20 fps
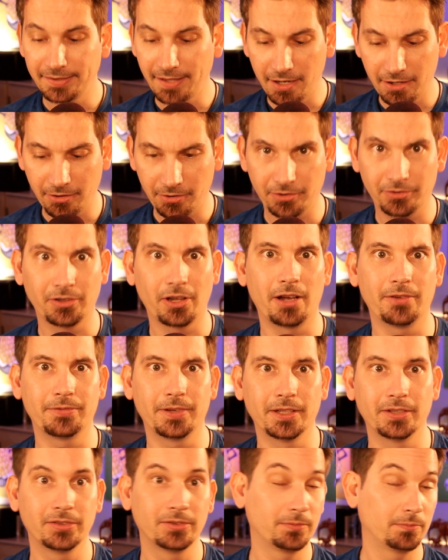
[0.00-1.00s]
senator's
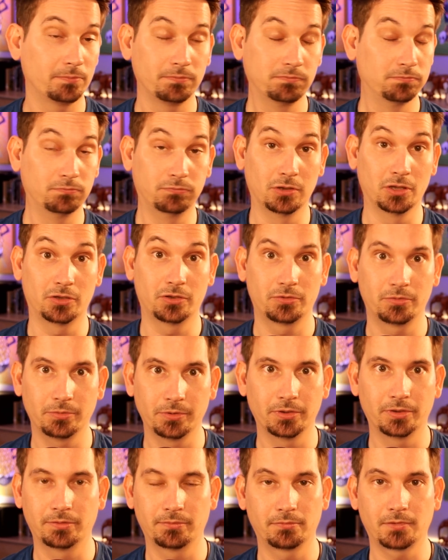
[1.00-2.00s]
office, which
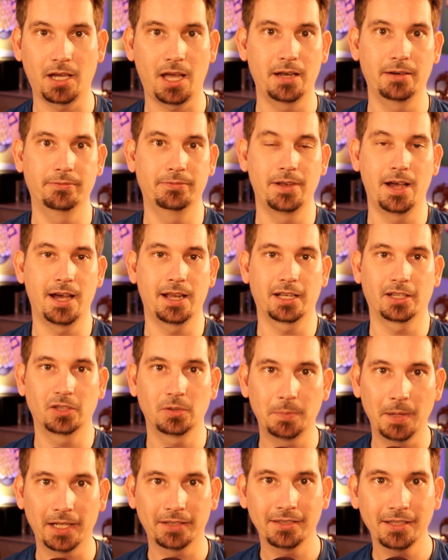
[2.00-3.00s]
was kind of not
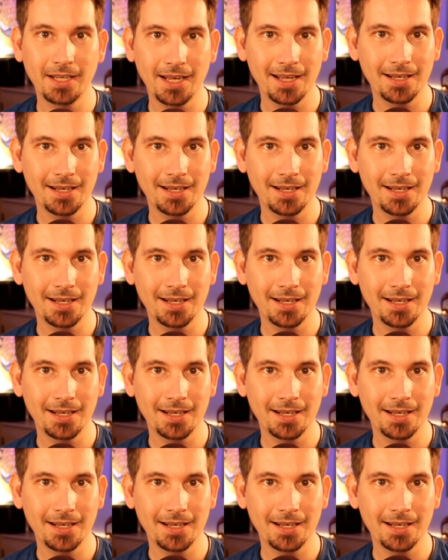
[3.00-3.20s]
expected,